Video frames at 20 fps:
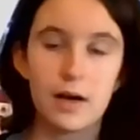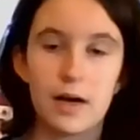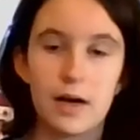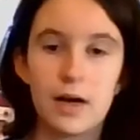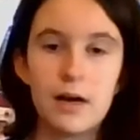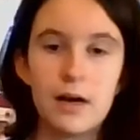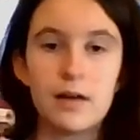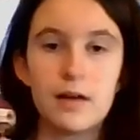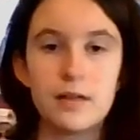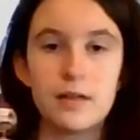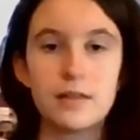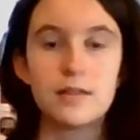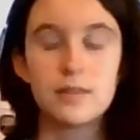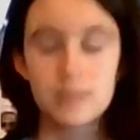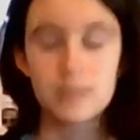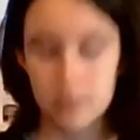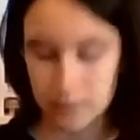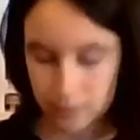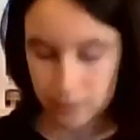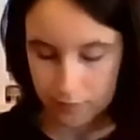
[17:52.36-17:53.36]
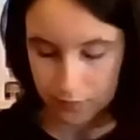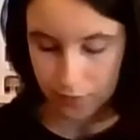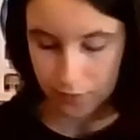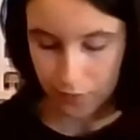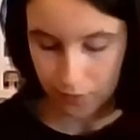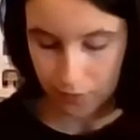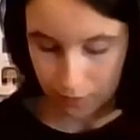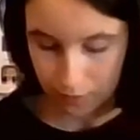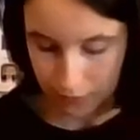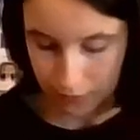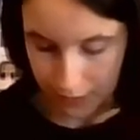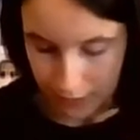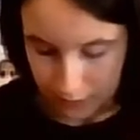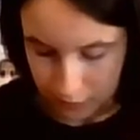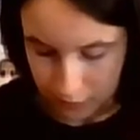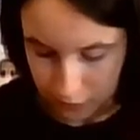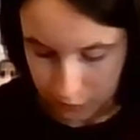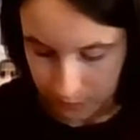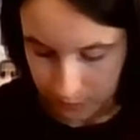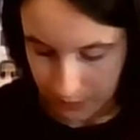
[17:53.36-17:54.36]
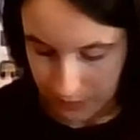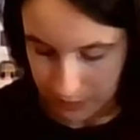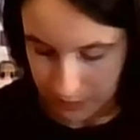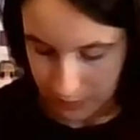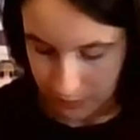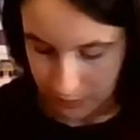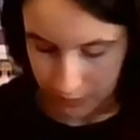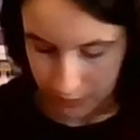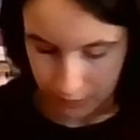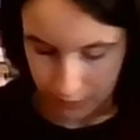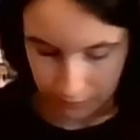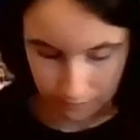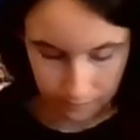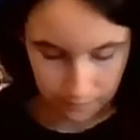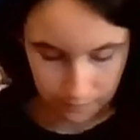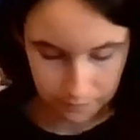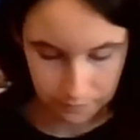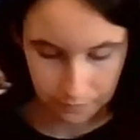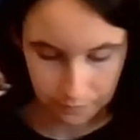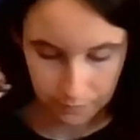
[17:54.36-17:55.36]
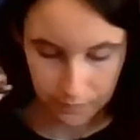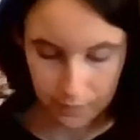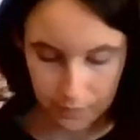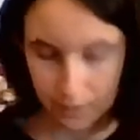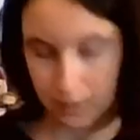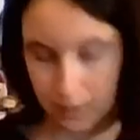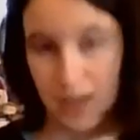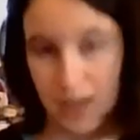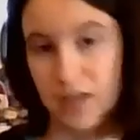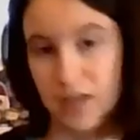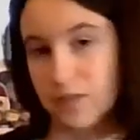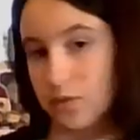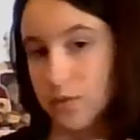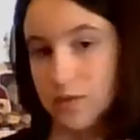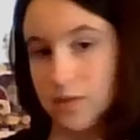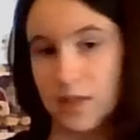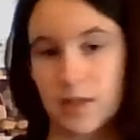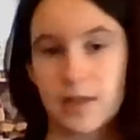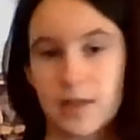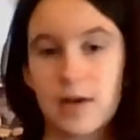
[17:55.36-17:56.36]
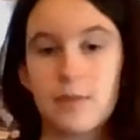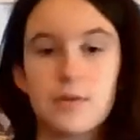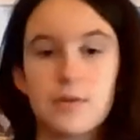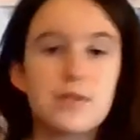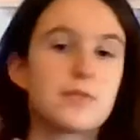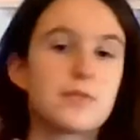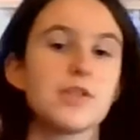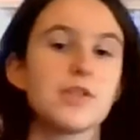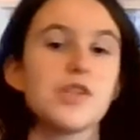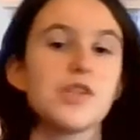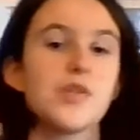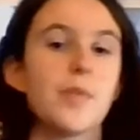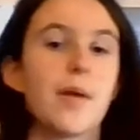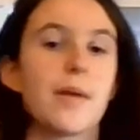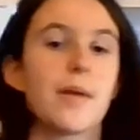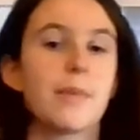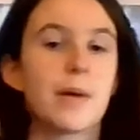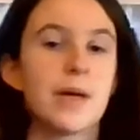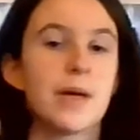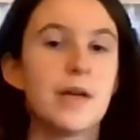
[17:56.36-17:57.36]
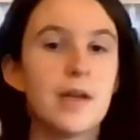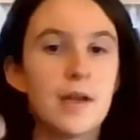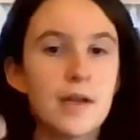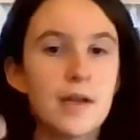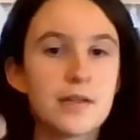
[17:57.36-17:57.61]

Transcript: And so yeah, it's just basically the candles and that with some tissue paper.